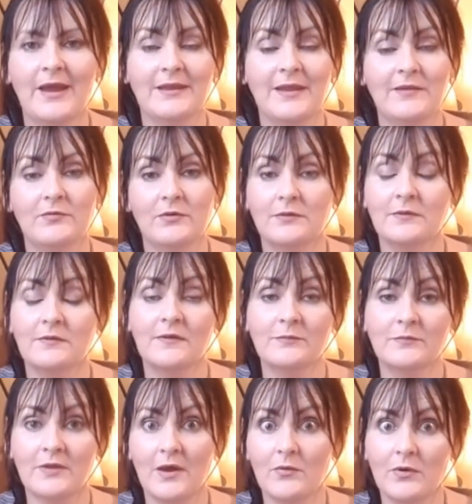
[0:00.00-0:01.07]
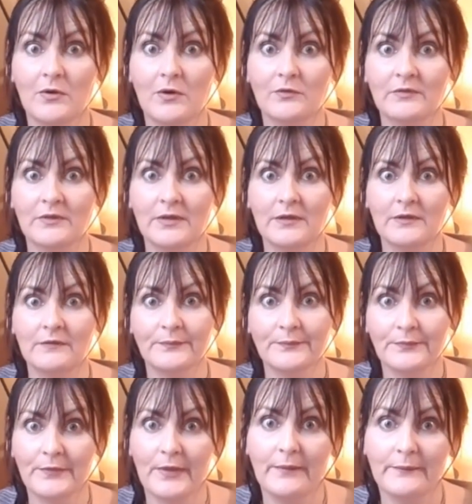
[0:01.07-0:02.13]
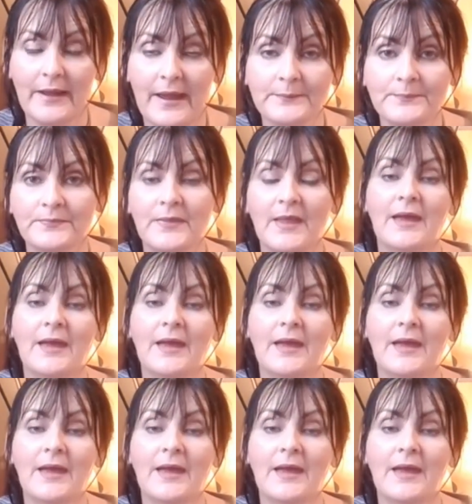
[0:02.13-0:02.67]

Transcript: and even some tarot card readings. Okay?